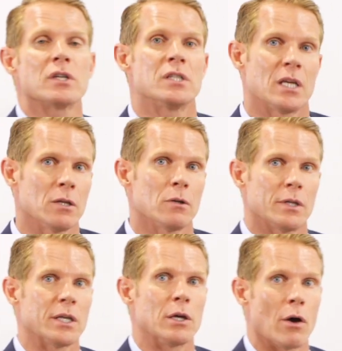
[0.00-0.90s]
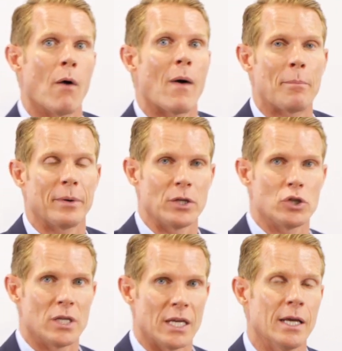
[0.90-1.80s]
continually go up
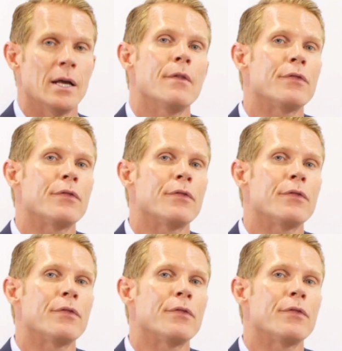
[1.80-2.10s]
each year.